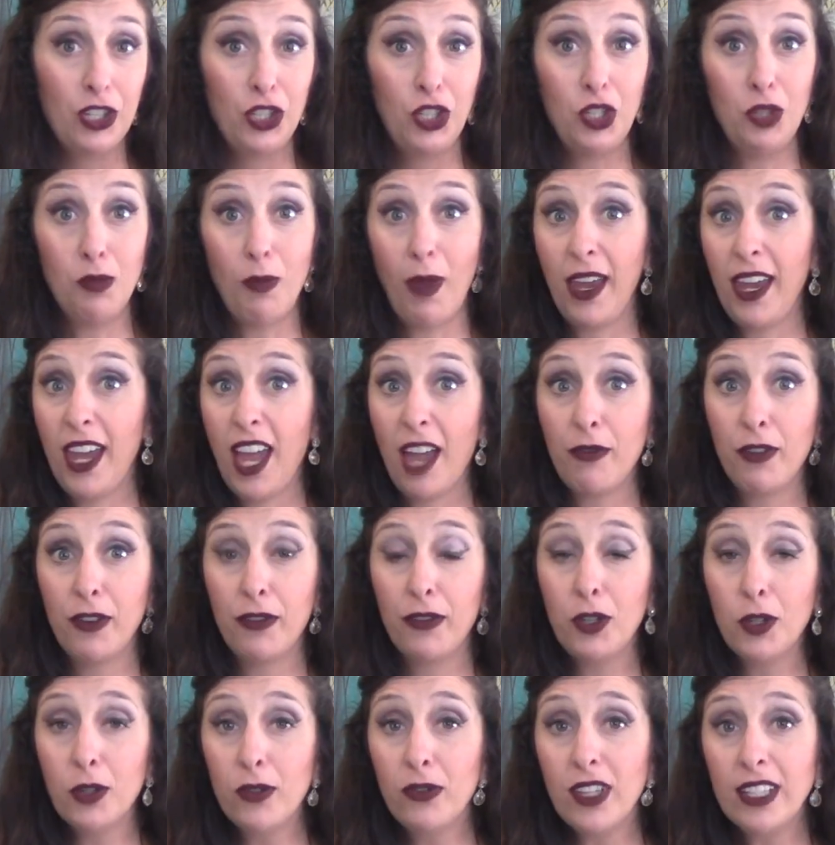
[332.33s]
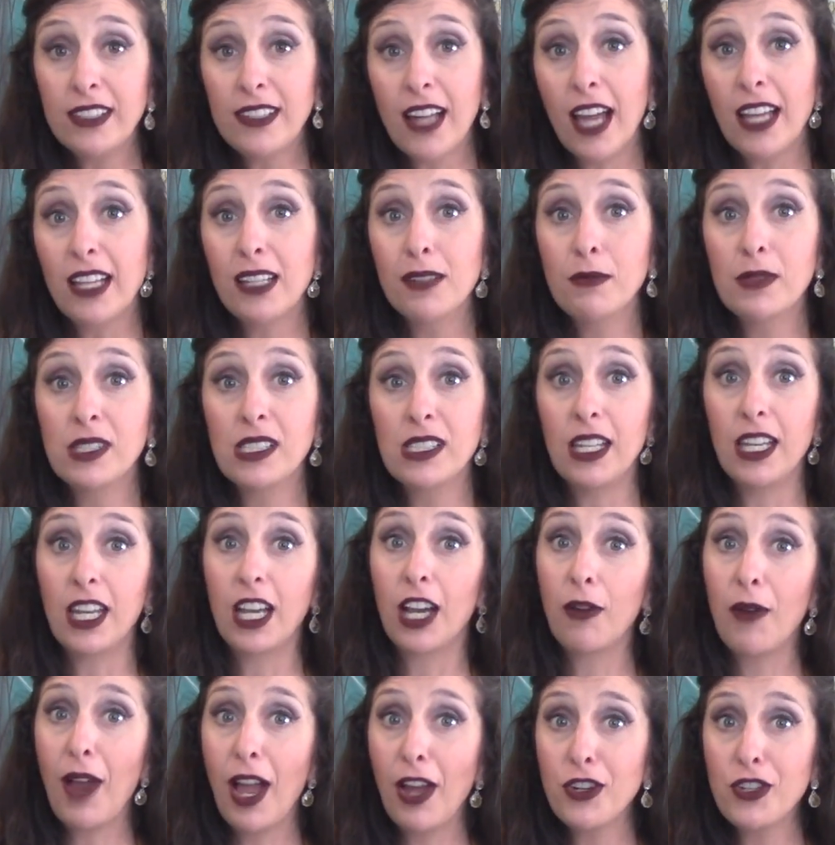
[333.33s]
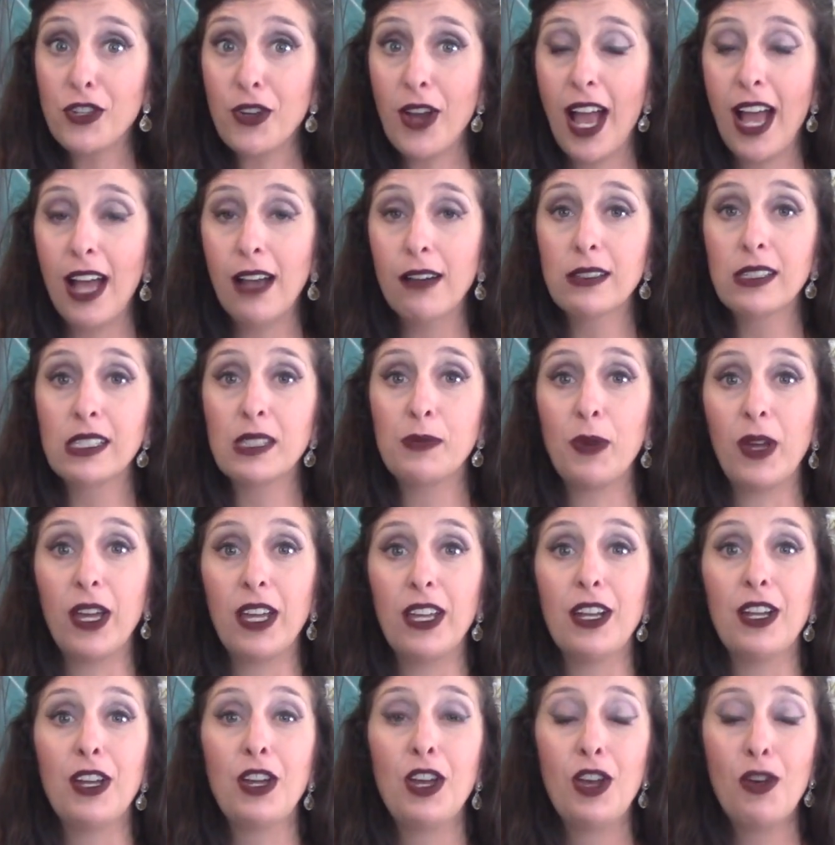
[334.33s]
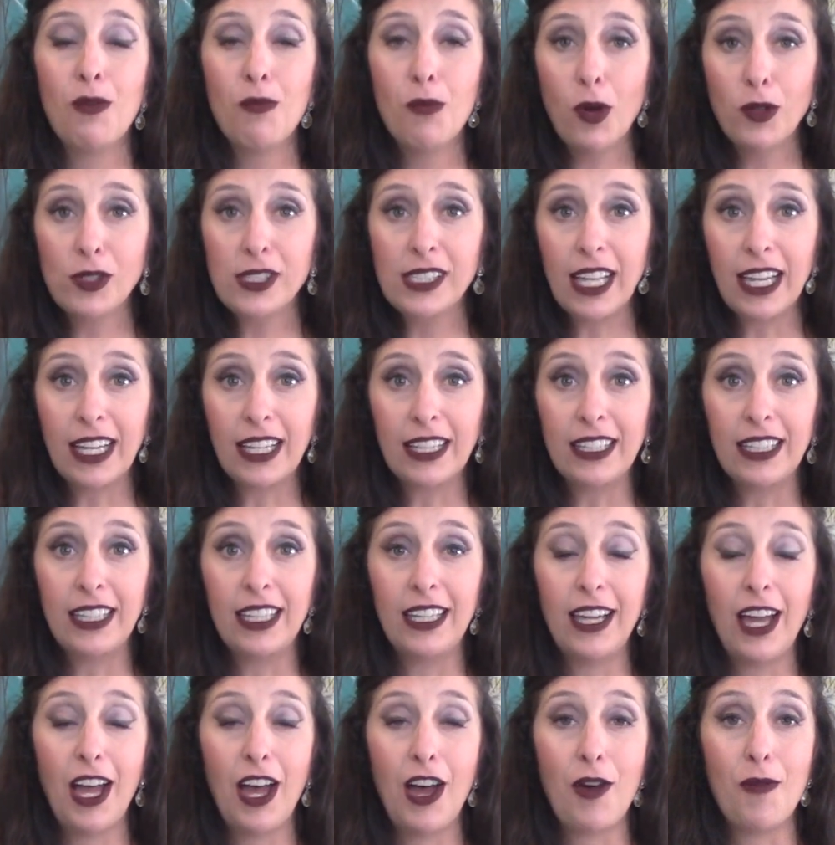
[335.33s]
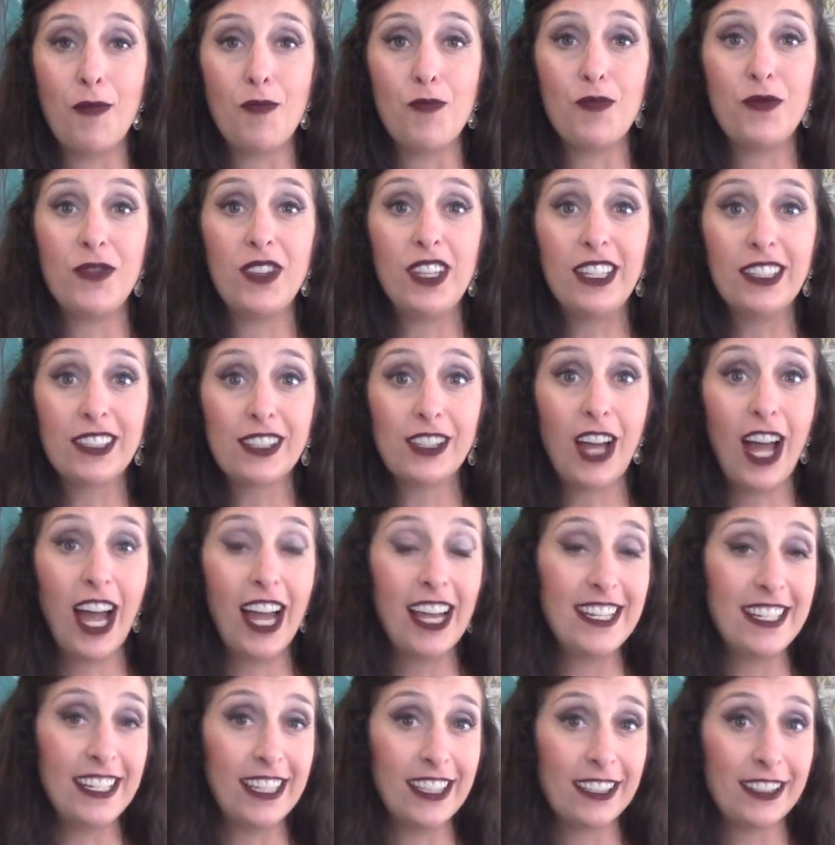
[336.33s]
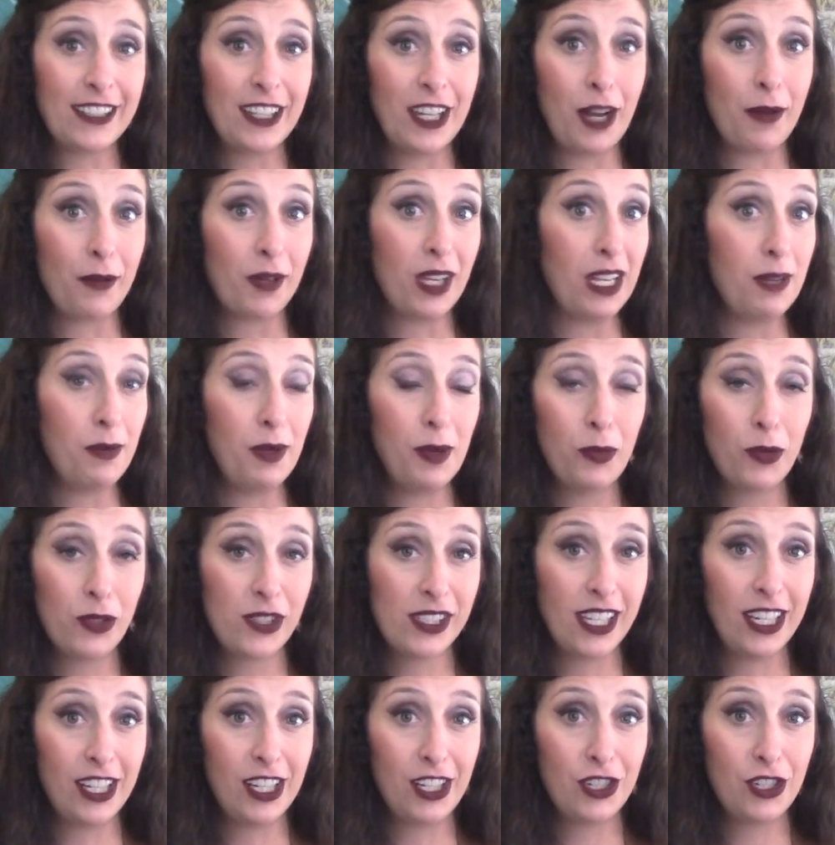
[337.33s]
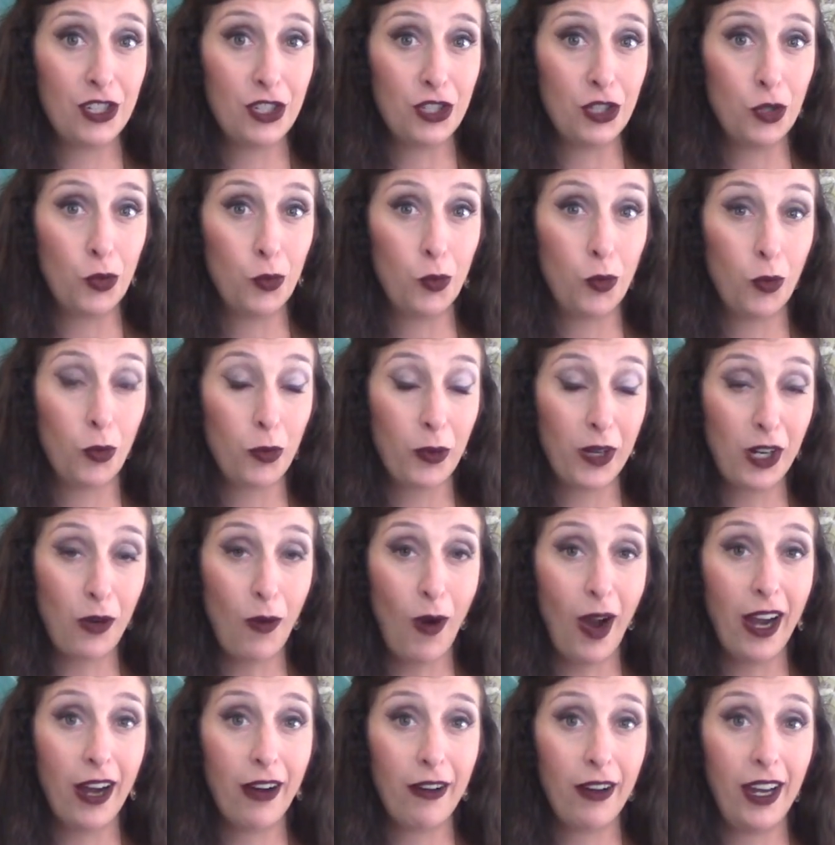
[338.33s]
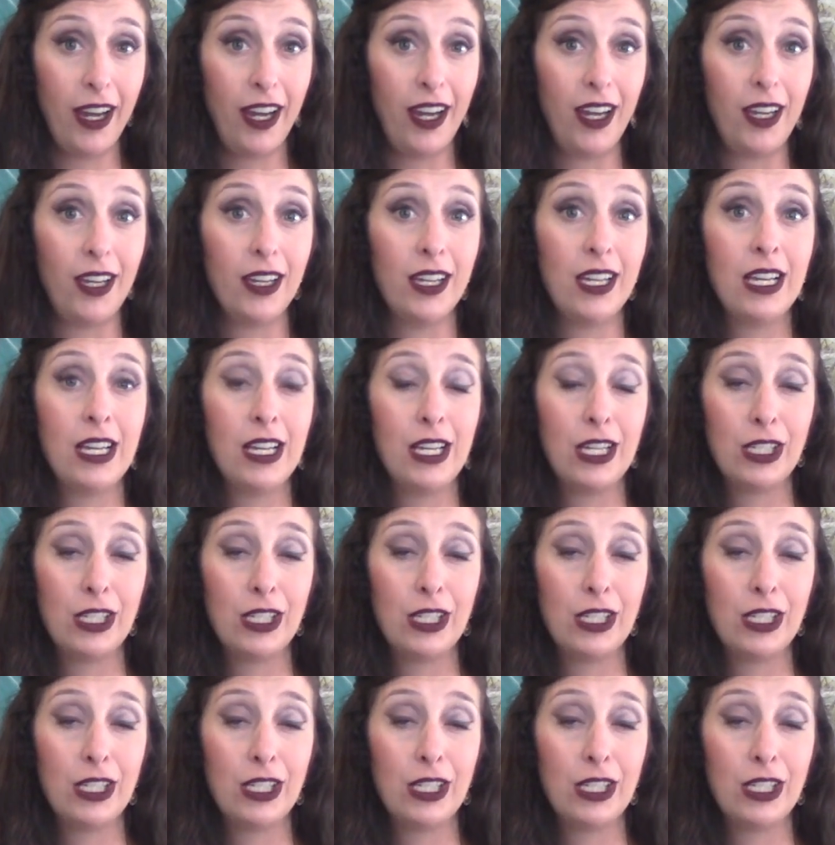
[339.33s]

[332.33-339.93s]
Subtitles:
You may have a few of these items sitting around your house, but most likely these ideas that I'm going to be presenting to you will require a